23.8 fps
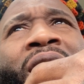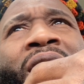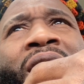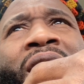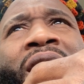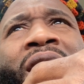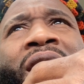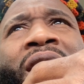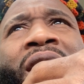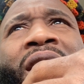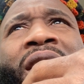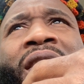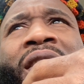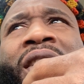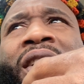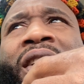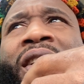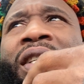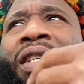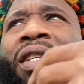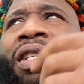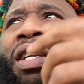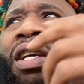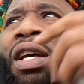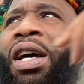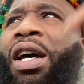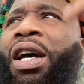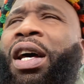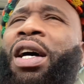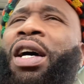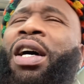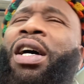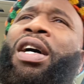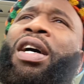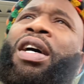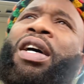this is
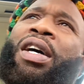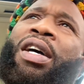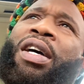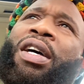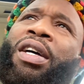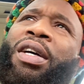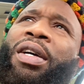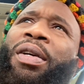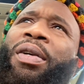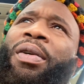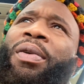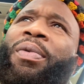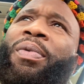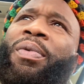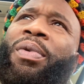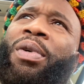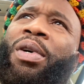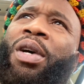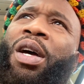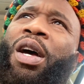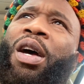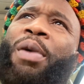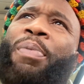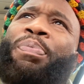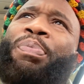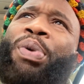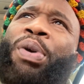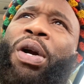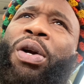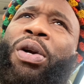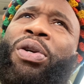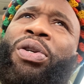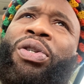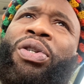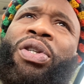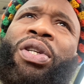a
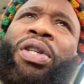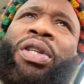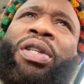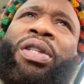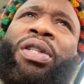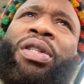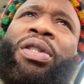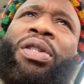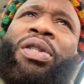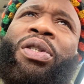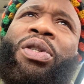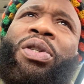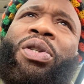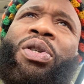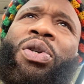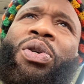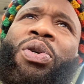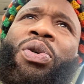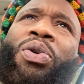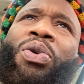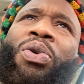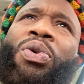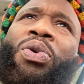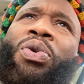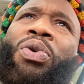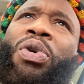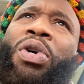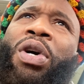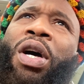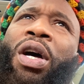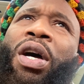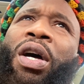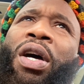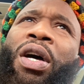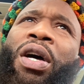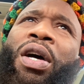person who
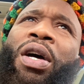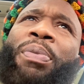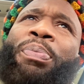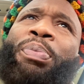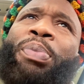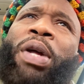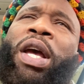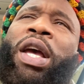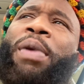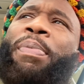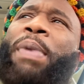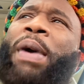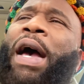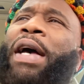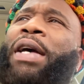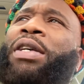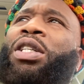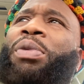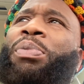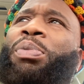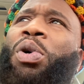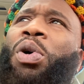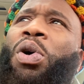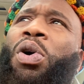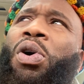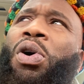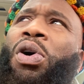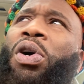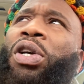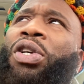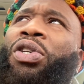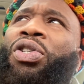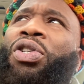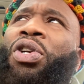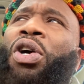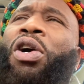played basketball.
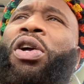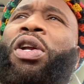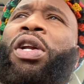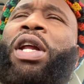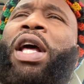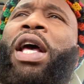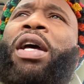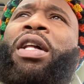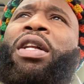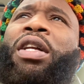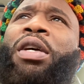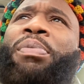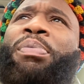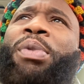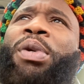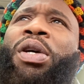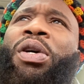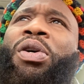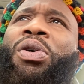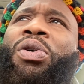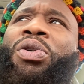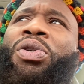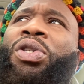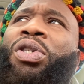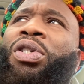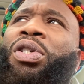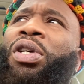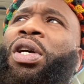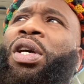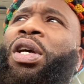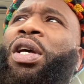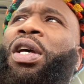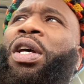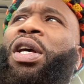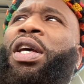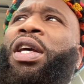He started at Glen Mills.
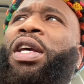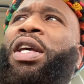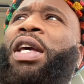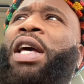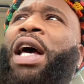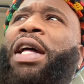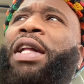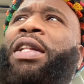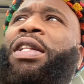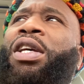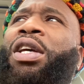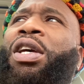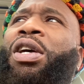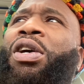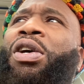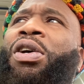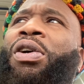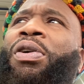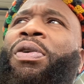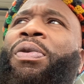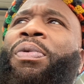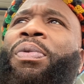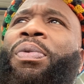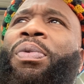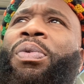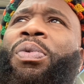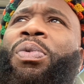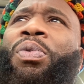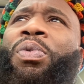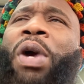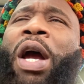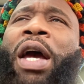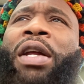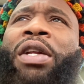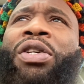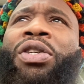He got there
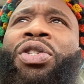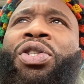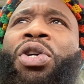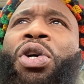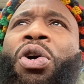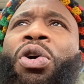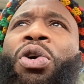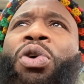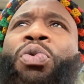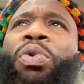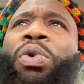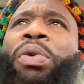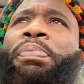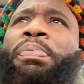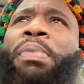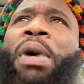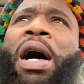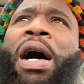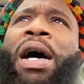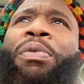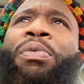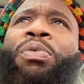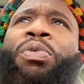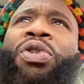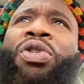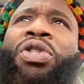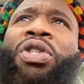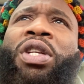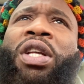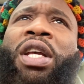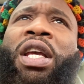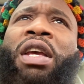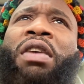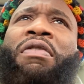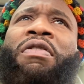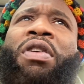right as Turquin Mott was
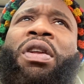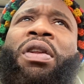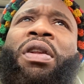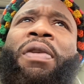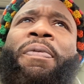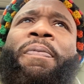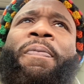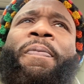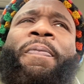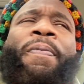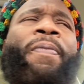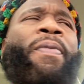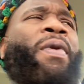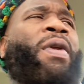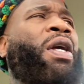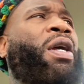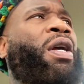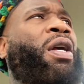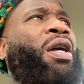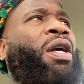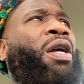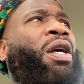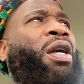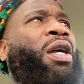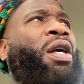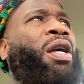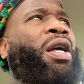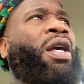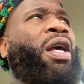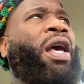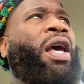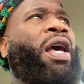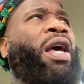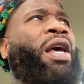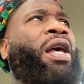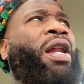leaving.
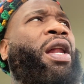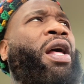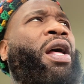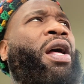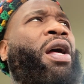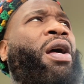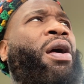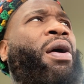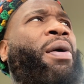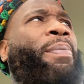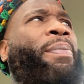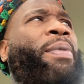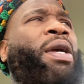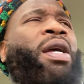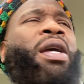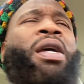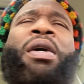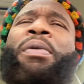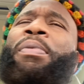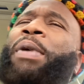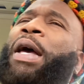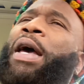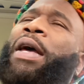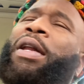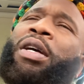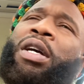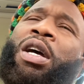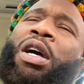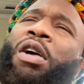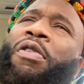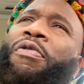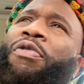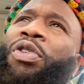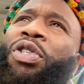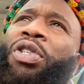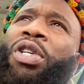And me and him had a
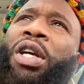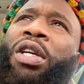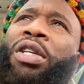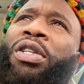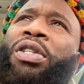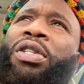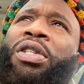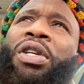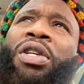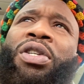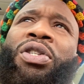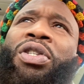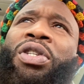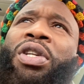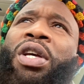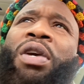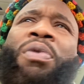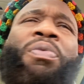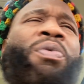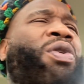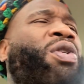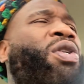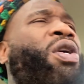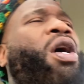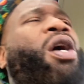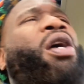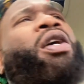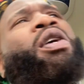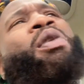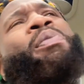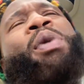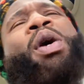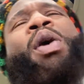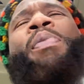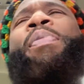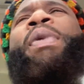conversation yesterday, and we talking about